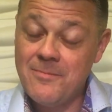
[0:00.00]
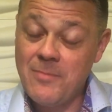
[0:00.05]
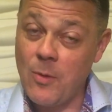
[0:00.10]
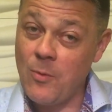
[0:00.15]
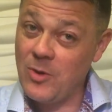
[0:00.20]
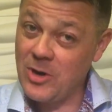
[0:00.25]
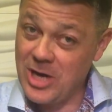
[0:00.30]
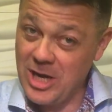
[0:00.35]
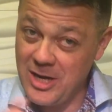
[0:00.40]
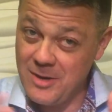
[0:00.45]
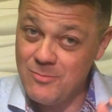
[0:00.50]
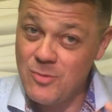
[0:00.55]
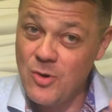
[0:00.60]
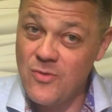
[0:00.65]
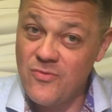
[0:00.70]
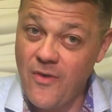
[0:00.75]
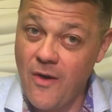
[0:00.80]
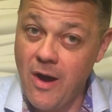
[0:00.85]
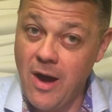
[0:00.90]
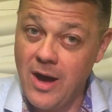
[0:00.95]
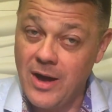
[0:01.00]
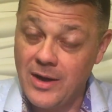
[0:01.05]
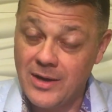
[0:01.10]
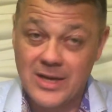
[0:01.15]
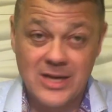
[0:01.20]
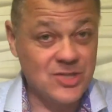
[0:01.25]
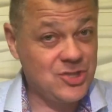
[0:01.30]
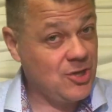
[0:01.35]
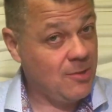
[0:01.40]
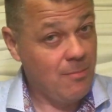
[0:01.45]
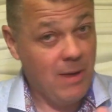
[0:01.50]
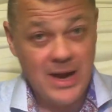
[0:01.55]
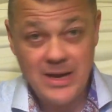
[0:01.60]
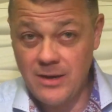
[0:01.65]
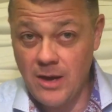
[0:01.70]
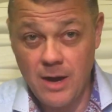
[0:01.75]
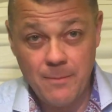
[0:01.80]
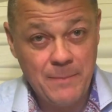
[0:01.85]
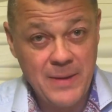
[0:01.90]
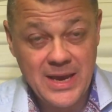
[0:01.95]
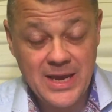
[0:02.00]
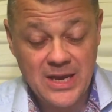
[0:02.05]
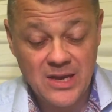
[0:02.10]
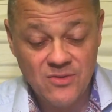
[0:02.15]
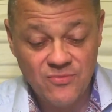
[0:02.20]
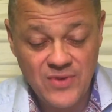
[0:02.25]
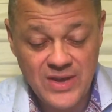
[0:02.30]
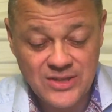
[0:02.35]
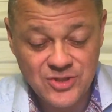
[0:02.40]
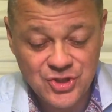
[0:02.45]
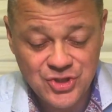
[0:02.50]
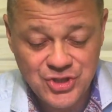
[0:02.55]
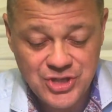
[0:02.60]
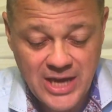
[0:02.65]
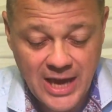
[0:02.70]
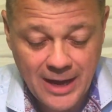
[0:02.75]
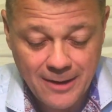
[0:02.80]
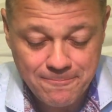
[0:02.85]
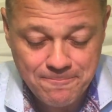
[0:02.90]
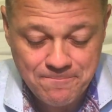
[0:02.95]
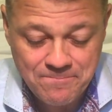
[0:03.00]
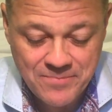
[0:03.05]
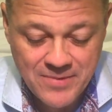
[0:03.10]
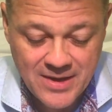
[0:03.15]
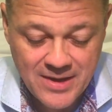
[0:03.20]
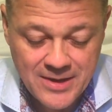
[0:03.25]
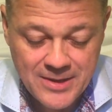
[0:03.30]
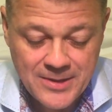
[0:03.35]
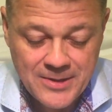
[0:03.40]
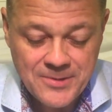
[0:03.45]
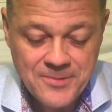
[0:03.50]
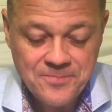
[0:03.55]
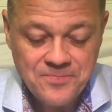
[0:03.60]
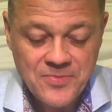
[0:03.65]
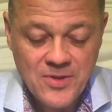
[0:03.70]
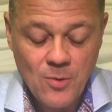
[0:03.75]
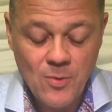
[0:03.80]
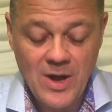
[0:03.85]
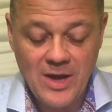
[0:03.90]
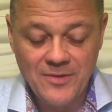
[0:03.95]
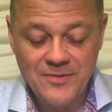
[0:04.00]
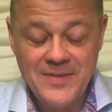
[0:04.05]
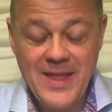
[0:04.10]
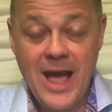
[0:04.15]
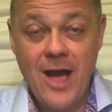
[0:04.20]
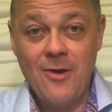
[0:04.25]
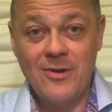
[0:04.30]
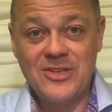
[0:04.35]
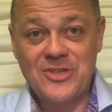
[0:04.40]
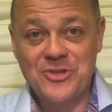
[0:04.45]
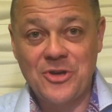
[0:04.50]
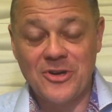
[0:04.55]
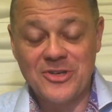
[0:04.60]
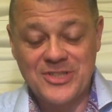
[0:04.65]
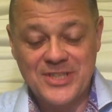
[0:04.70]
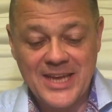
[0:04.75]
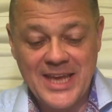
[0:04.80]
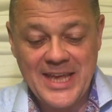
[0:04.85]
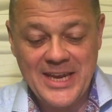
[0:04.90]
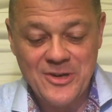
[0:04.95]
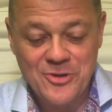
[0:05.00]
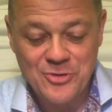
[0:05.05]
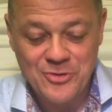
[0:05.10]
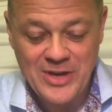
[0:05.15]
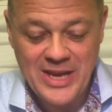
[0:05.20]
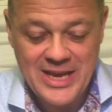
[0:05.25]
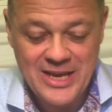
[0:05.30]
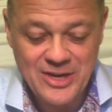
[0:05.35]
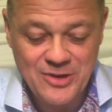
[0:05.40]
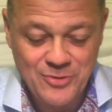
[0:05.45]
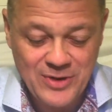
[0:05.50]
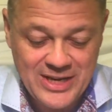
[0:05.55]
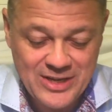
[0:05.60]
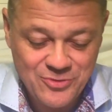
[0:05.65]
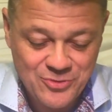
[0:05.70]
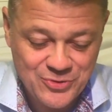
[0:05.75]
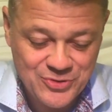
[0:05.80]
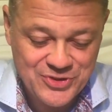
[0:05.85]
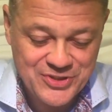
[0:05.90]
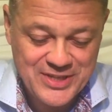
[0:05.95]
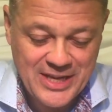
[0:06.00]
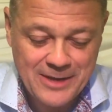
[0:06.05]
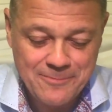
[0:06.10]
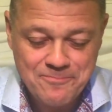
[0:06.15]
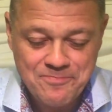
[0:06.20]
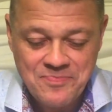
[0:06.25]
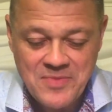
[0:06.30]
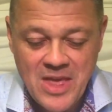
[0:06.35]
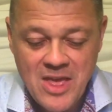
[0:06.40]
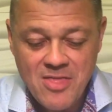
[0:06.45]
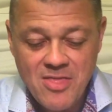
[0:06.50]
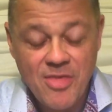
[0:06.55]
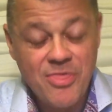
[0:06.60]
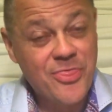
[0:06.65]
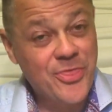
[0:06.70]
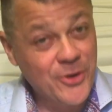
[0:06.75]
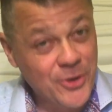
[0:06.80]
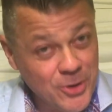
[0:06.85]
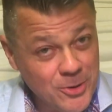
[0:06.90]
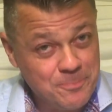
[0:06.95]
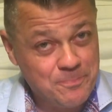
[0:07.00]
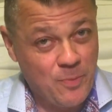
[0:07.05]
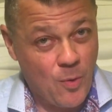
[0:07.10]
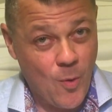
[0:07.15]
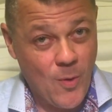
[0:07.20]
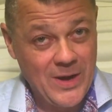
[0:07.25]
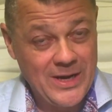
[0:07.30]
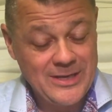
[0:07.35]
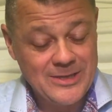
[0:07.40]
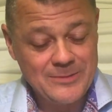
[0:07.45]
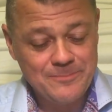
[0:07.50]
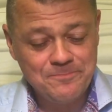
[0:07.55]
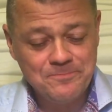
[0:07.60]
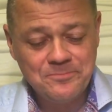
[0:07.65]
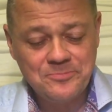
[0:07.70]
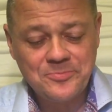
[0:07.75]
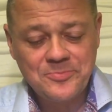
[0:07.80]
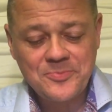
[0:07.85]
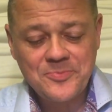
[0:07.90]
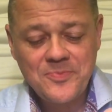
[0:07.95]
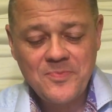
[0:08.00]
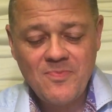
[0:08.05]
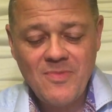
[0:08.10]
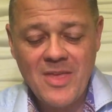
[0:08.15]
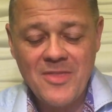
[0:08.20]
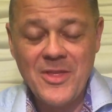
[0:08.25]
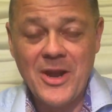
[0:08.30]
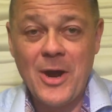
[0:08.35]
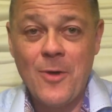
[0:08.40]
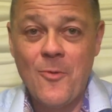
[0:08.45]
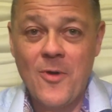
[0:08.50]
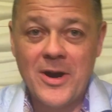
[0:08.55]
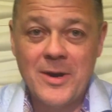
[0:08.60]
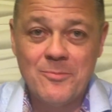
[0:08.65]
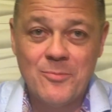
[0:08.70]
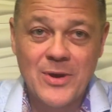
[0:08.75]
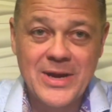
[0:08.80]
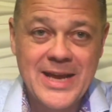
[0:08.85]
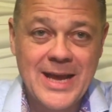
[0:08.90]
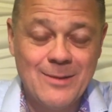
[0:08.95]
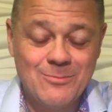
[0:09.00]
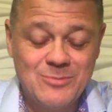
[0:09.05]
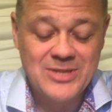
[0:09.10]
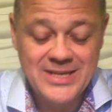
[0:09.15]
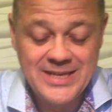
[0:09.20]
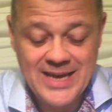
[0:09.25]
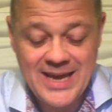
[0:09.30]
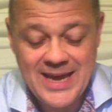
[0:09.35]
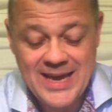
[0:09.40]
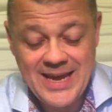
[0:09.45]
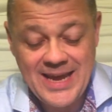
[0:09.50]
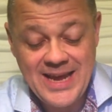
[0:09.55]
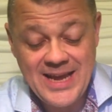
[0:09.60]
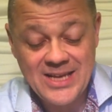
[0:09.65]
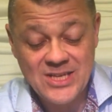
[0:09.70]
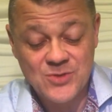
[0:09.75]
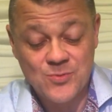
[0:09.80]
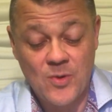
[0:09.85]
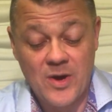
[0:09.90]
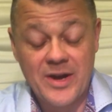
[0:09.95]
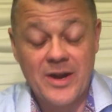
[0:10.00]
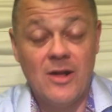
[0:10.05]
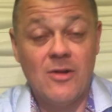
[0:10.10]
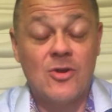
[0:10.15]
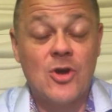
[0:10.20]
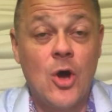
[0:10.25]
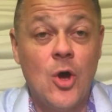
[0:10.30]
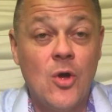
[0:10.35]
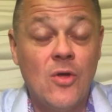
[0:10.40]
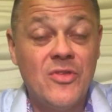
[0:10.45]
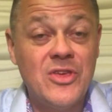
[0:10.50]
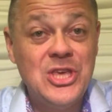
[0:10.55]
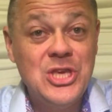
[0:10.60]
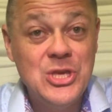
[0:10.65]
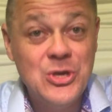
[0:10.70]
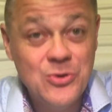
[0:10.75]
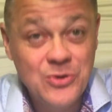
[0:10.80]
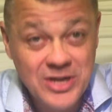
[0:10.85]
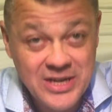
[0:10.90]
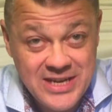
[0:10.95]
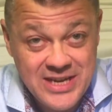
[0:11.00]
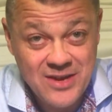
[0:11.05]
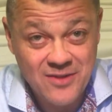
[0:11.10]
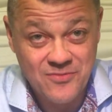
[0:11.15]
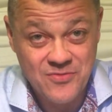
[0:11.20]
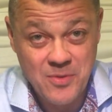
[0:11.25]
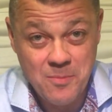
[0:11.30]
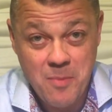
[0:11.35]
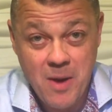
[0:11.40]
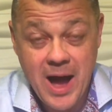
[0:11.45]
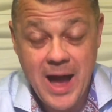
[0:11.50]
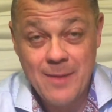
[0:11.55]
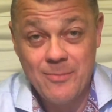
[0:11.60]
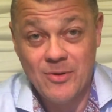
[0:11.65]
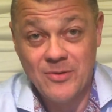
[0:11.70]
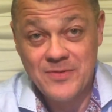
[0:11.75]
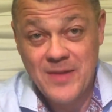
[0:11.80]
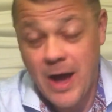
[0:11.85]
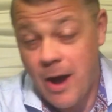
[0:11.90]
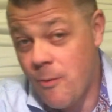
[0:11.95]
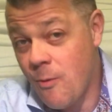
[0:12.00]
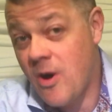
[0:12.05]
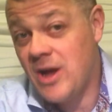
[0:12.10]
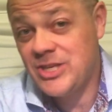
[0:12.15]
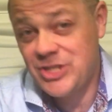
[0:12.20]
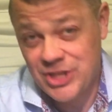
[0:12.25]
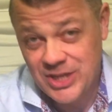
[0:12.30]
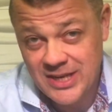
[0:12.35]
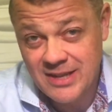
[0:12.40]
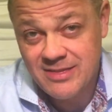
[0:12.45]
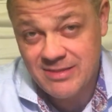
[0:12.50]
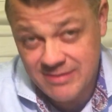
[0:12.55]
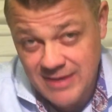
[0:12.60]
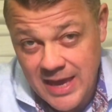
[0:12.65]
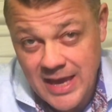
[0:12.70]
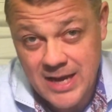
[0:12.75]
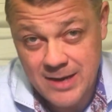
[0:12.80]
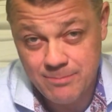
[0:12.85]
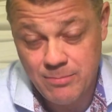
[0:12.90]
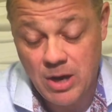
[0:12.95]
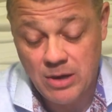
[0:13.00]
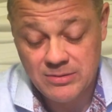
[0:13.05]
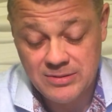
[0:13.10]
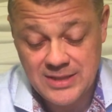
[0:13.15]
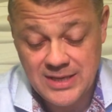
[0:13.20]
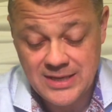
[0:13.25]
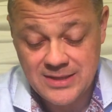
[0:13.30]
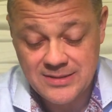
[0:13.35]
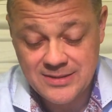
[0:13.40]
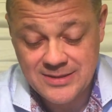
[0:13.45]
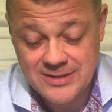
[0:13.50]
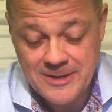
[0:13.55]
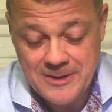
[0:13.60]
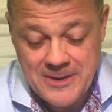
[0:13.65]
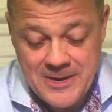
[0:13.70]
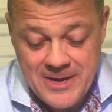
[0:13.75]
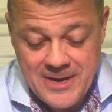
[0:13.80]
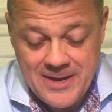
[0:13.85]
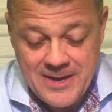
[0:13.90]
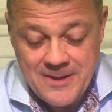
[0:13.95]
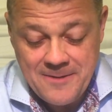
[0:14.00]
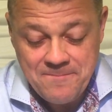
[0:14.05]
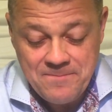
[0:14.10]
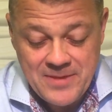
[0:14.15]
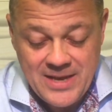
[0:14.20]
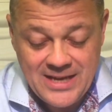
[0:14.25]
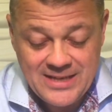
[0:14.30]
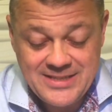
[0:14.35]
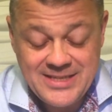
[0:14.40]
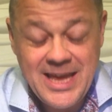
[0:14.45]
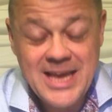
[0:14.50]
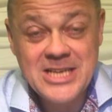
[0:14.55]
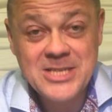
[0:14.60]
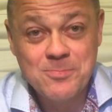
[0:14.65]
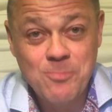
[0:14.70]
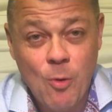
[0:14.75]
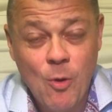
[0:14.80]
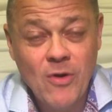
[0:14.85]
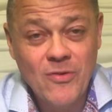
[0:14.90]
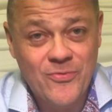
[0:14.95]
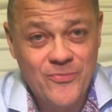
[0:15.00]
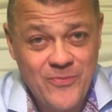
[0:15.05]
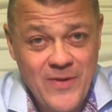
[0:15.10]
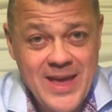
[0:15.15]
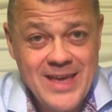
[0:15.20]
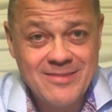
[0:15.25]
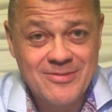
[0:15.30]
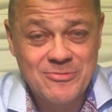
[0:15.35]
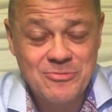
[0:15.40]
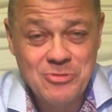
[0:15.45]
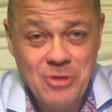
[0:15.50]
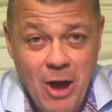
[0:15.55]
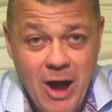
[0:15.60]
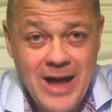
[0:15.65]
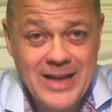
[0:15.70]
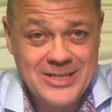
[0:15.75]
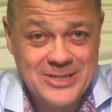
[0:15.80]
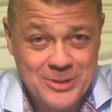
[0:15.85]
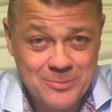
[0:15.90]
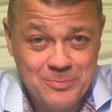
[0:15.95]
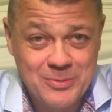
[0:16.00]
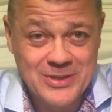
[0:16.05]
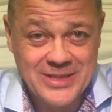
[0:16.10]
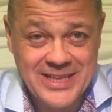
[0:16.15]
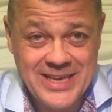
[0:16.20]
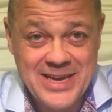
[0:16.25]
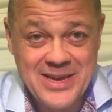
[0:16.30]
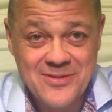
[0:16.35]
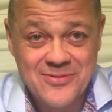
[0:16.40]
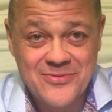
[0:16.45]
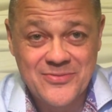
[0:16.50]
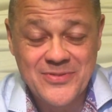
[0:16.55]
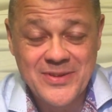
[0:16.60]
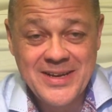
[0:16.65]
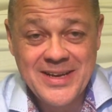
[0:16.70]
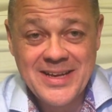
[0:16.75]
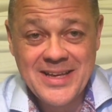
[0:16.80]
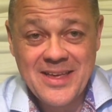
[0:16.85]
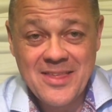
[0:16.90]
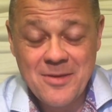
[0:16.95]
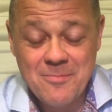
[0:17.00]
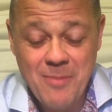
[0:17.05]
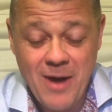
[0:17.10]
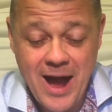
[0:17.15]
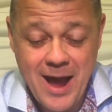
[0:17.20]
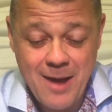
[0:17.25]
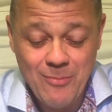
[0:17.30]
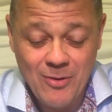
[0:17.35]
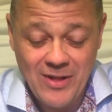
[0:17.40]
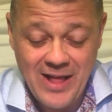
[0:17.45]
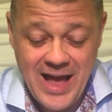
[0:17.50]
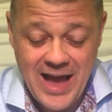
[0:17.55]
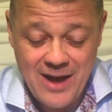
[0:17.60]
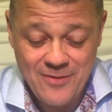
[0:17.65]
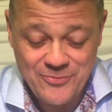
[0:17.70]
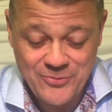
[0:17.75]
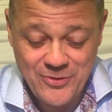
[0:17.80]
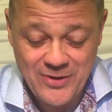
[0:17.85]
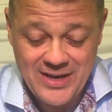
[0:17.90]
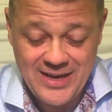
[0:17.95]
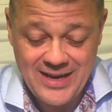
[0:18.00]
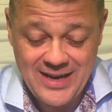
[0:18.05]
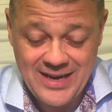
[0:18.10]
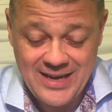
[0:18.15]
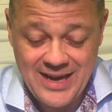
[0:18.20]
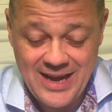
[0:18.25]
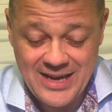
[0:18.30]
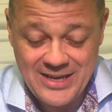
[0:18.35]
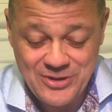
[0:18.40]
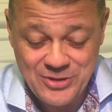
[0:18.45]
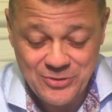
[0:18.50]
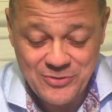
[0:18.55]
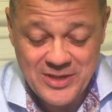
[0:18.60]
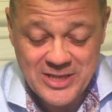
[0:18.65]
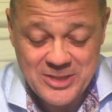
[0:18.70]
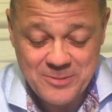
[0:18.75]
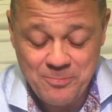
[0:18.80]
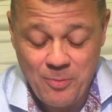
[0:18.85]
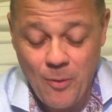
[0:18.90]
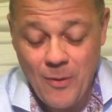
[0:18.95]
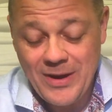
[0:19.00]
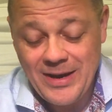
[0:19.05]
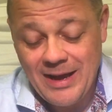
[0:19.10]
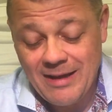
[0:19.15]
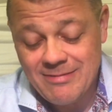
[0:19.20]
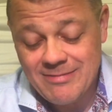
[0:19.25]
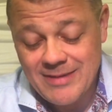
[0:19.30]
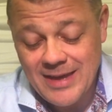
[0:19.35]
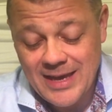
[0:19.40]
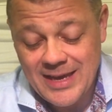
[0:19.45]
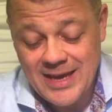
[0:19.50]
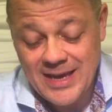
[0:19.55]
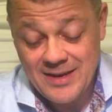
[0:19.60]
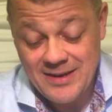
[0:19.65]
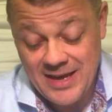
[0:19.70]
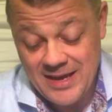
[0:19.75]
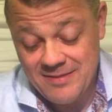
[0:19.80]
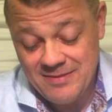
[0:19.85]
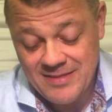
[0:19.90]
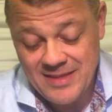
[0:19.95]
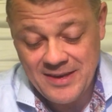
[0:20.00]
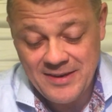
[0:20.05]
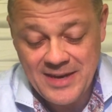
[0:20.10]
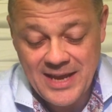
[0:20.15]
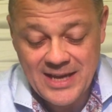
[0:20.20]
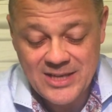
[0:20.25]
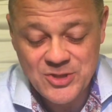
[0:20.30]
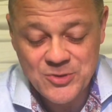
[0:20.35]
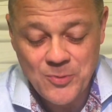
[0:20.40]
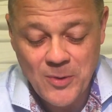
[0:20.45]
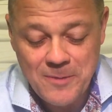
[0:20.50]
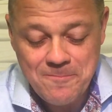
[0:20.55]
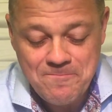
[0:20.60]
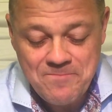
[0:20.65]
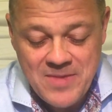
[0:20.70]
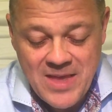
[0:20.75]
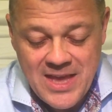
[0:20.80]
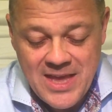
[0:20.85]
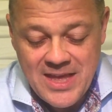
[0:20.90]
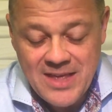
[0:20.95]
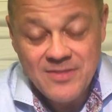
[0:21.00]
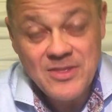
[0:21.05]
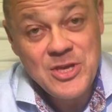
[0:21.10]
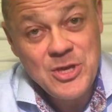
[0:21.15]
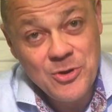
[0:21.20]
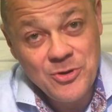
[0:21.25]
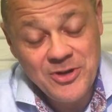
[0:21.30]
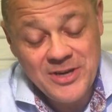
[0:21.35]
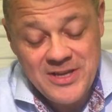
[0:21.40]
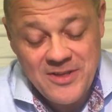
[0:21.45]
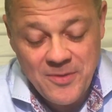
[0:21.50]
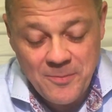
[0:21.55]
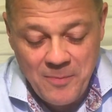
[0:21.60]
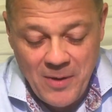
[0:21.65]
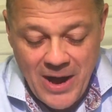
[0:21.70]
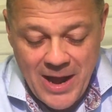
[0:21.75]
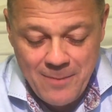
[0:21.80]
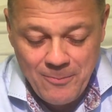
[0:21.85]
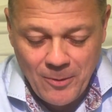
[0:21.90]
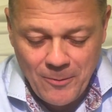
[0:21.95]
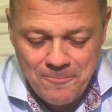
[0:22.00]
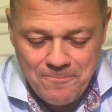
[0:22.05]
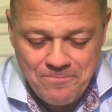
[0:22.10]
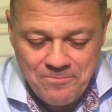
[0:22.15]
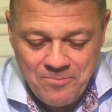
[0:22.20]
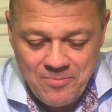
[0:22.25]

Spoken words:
But we're going to move on because you might not be convinced yet. Well, now it starts to get interesting. The third point that I want to bring today is what I'll call the unity of the Bible. Now, I want you to think about this. It takes more faith not to believe the Bible after I do this point, I think, and the next one. The unity of the Bible.